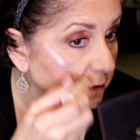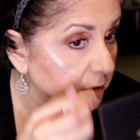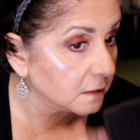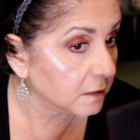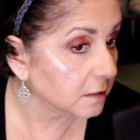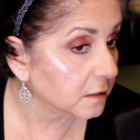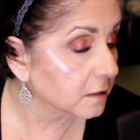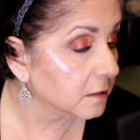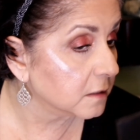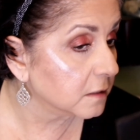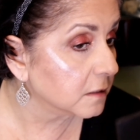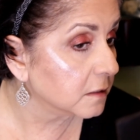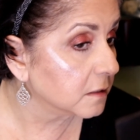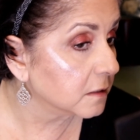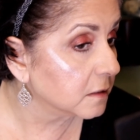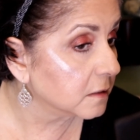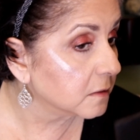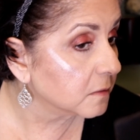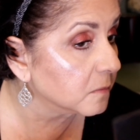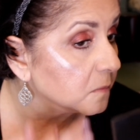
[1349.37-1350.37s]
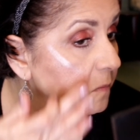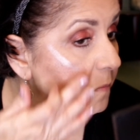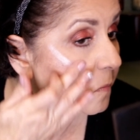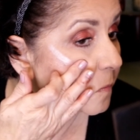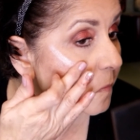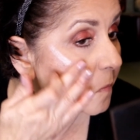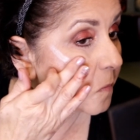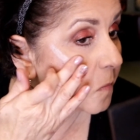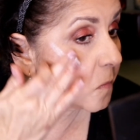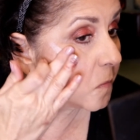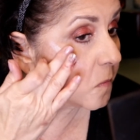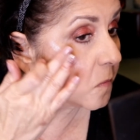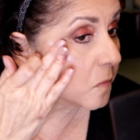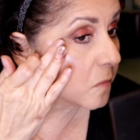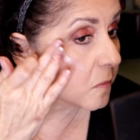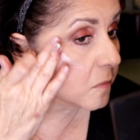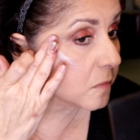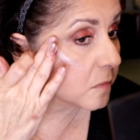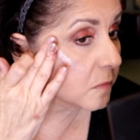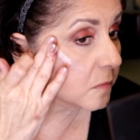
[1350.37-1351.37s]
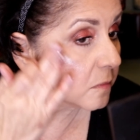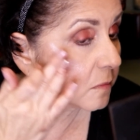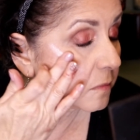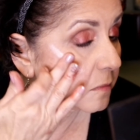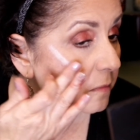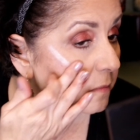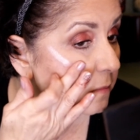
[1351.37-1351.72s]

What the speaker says: Nobody speaks.